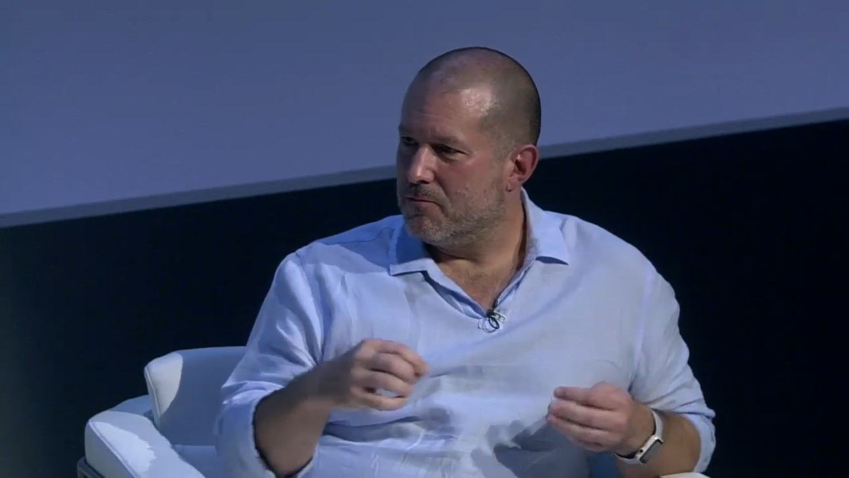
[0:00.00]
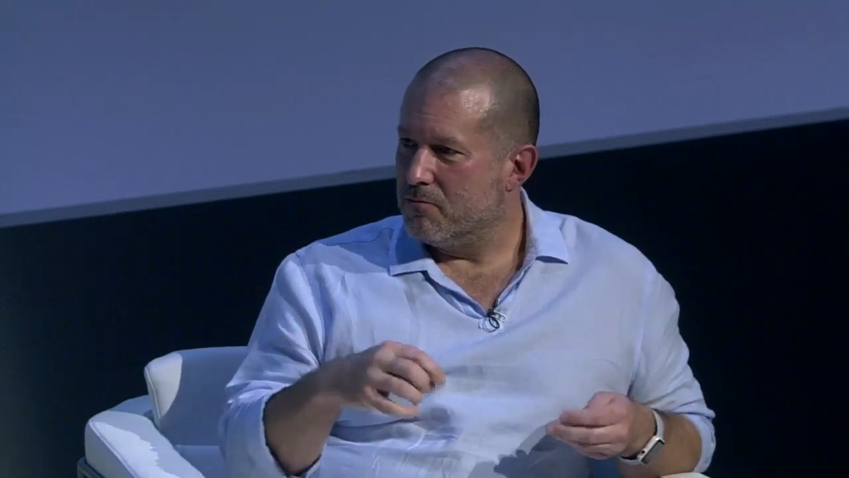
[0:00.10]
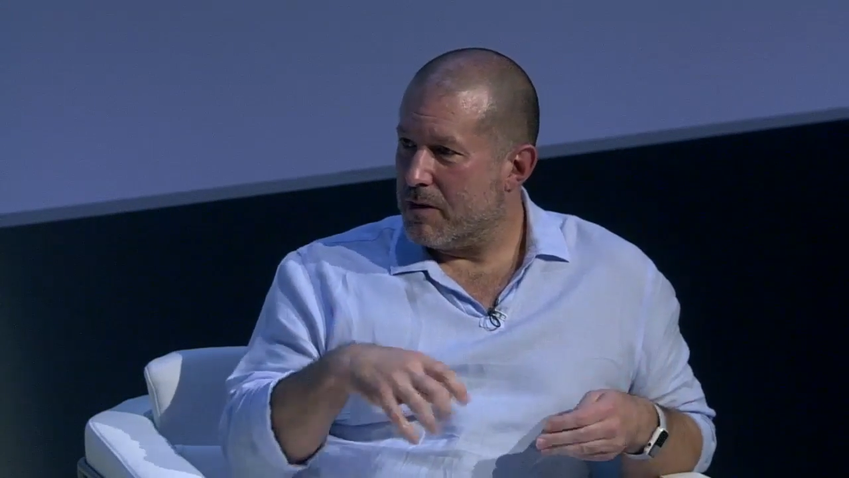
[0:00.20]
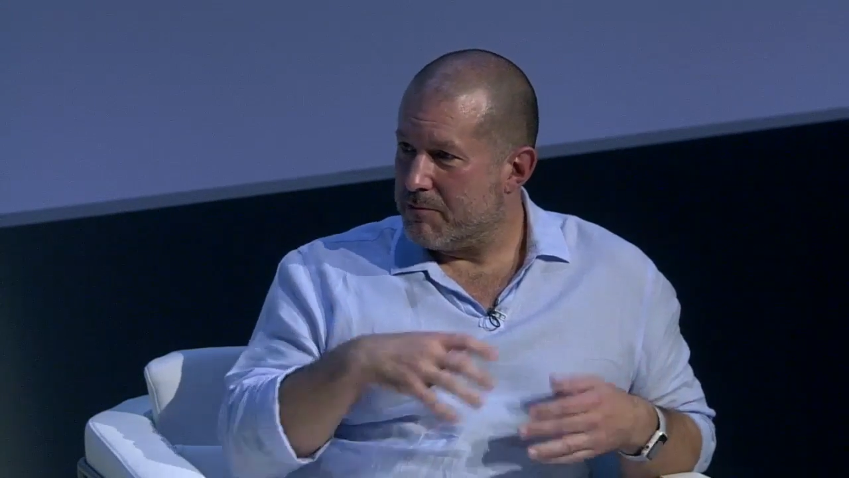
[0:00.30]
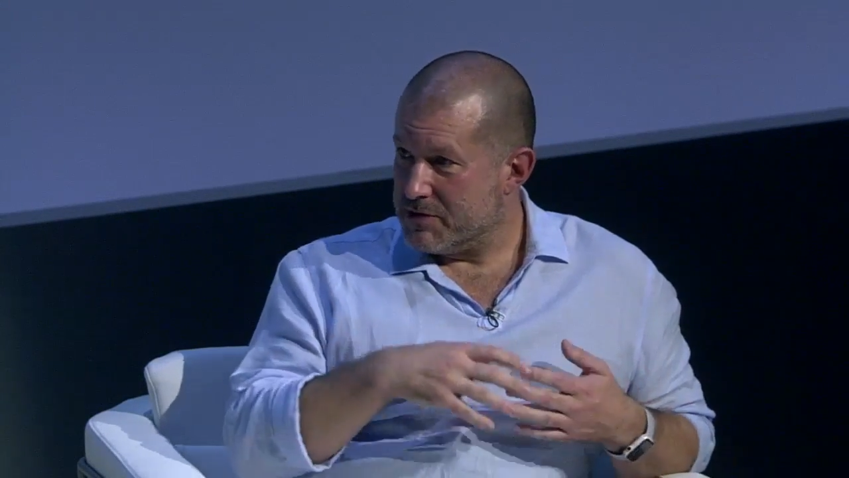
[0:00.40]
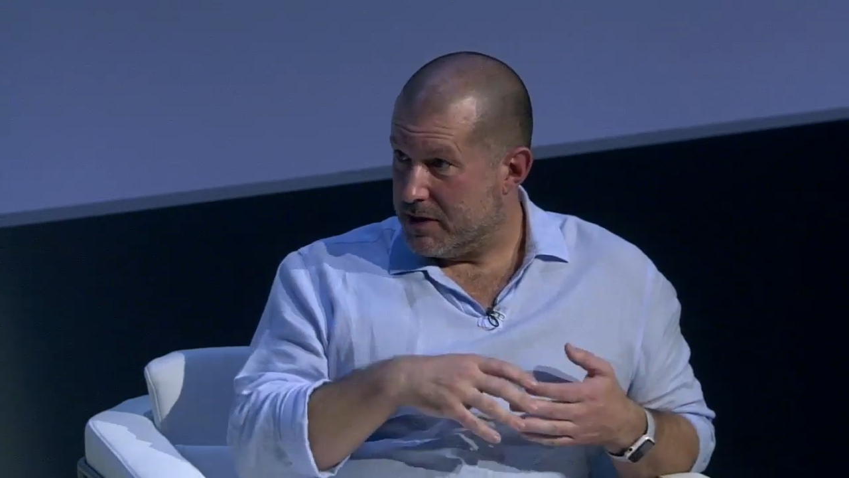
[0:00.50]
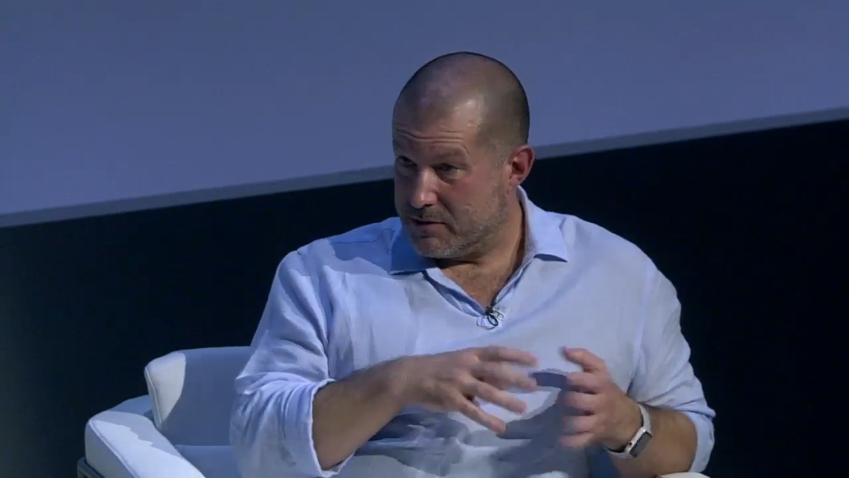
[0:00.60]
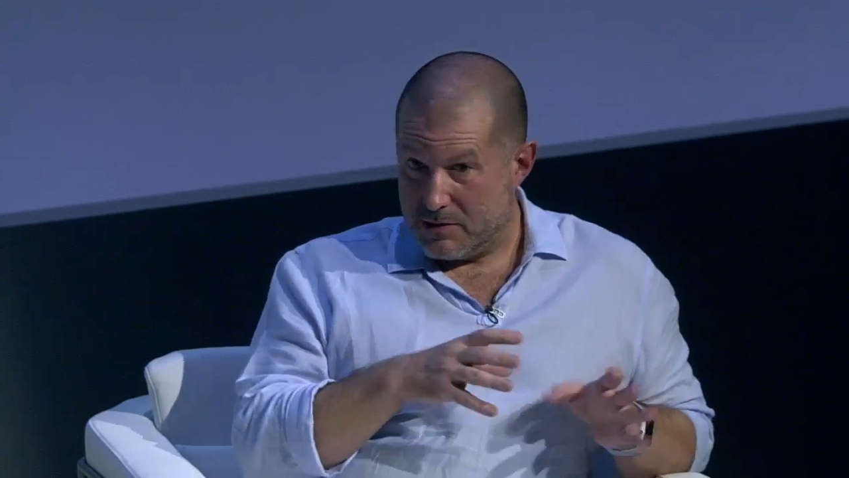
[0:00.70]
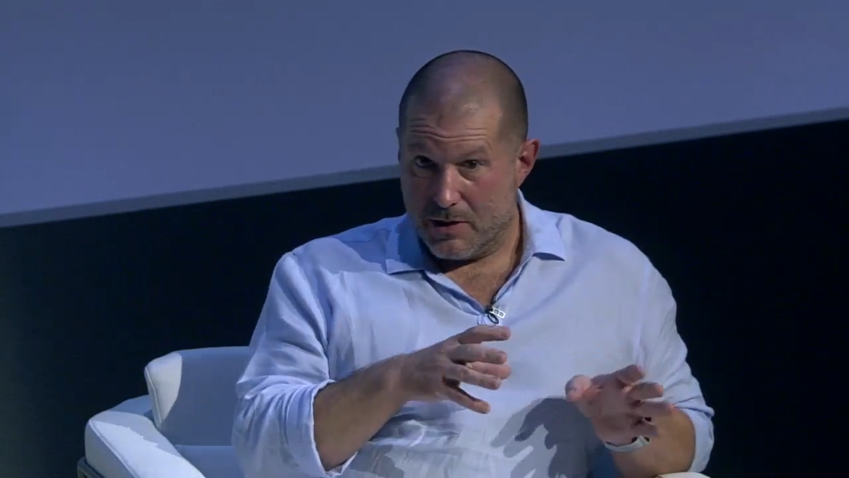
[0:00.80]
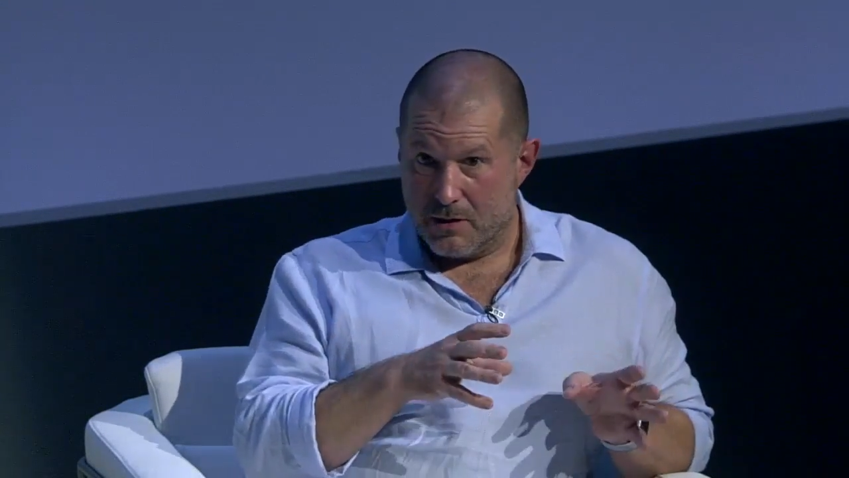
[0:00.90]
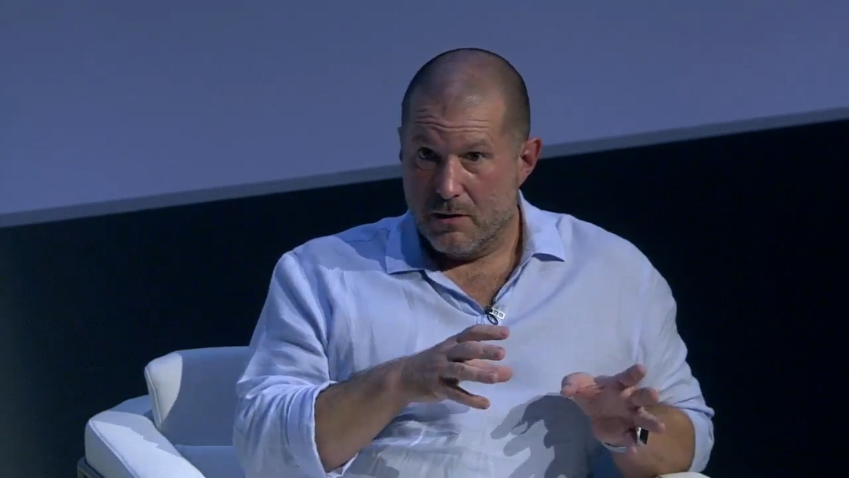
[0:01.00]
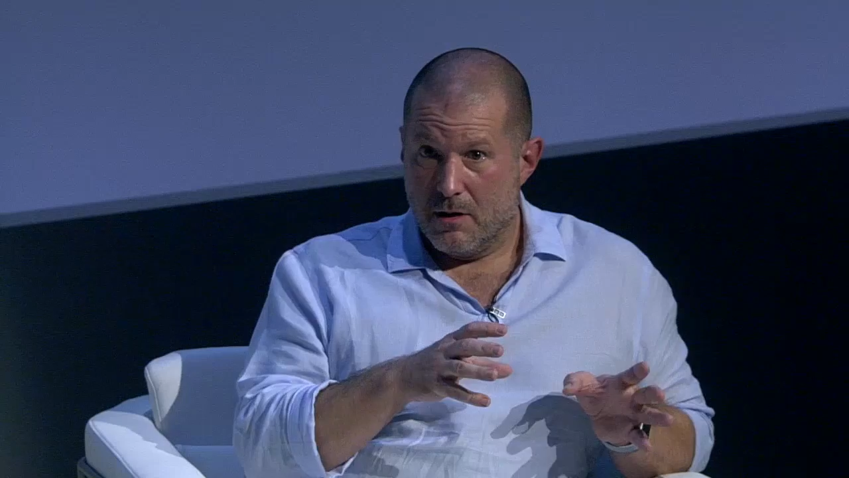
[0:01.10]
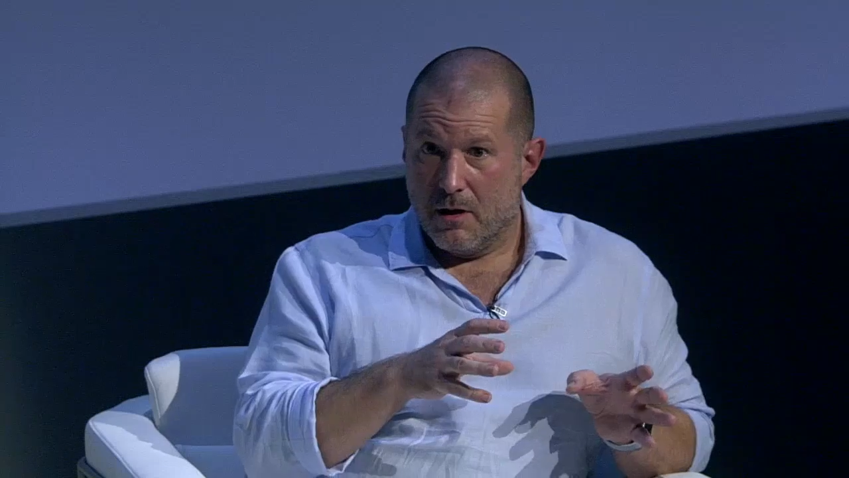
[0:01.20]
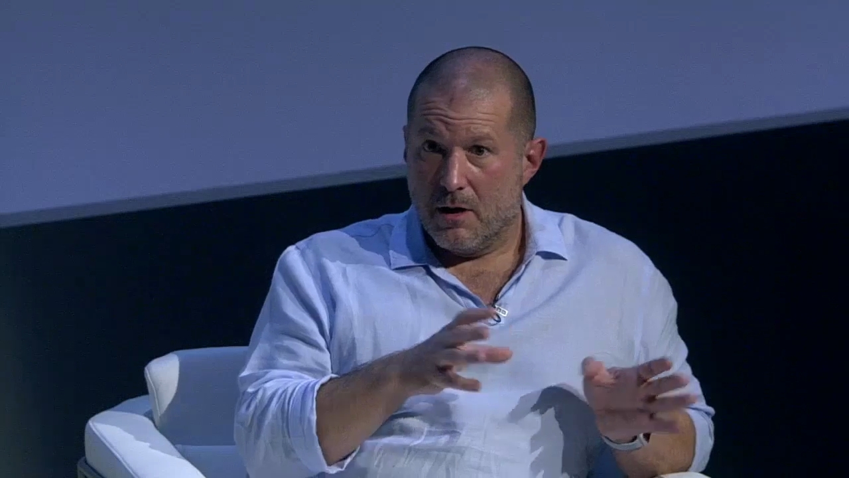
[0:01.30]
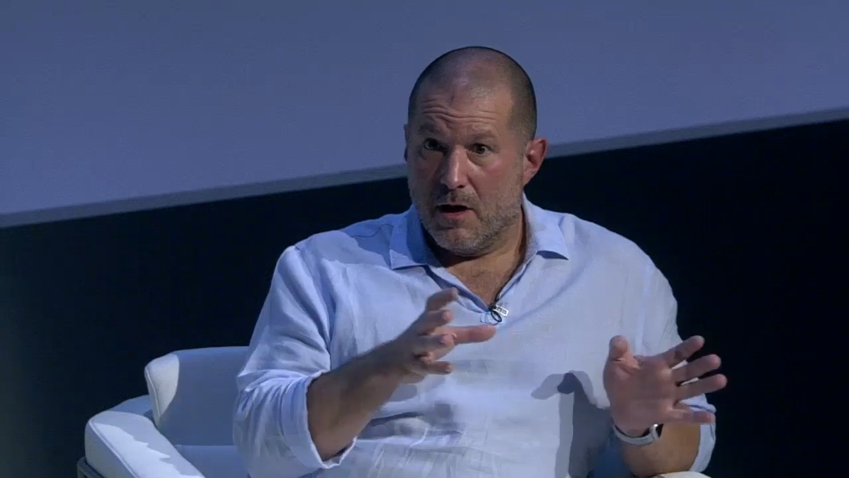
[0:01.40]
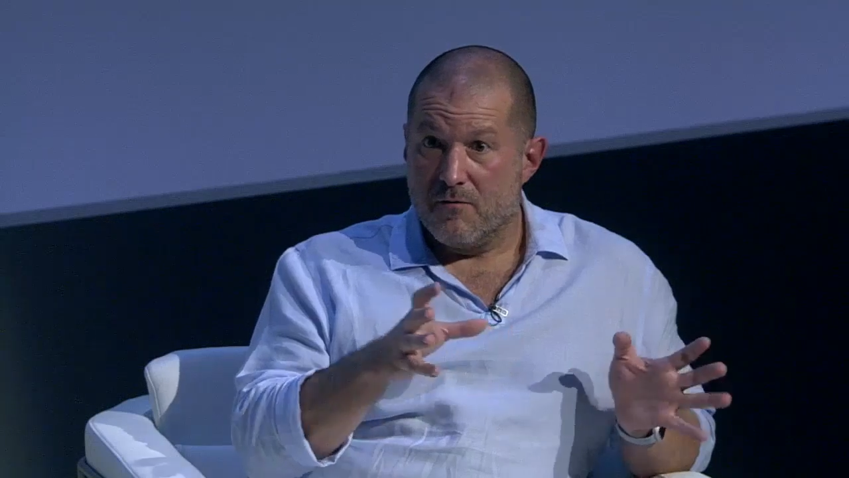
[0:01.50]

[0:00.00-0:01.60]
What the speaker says: representing